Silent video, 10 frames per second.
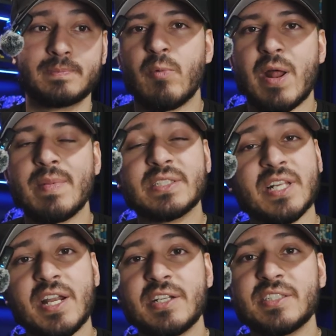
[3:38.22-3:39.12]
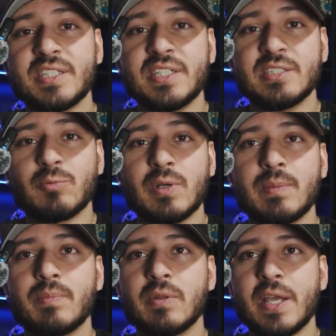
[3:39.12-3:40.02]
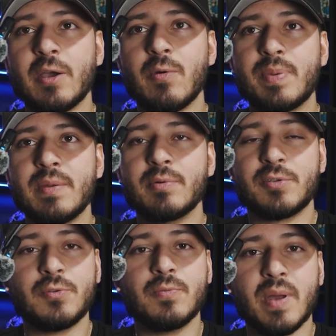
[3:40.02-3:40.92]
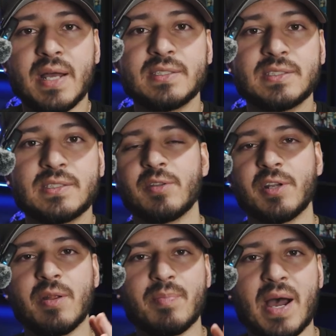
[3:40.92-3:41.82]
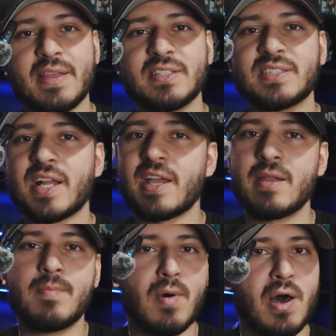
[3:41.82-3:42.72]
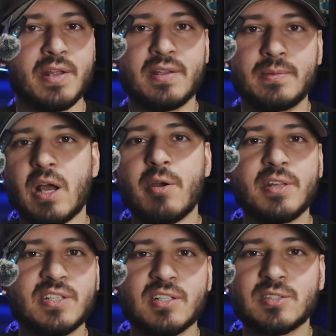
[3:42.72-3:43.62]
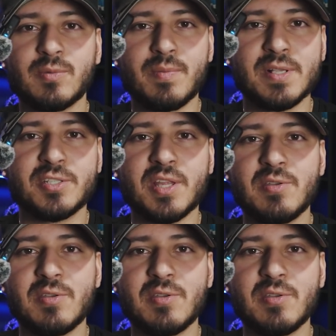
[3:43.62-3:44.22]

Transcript: And what I'm excited to see is what LEGO people do best. They're going to buy this set and mod it. I already saw someone mention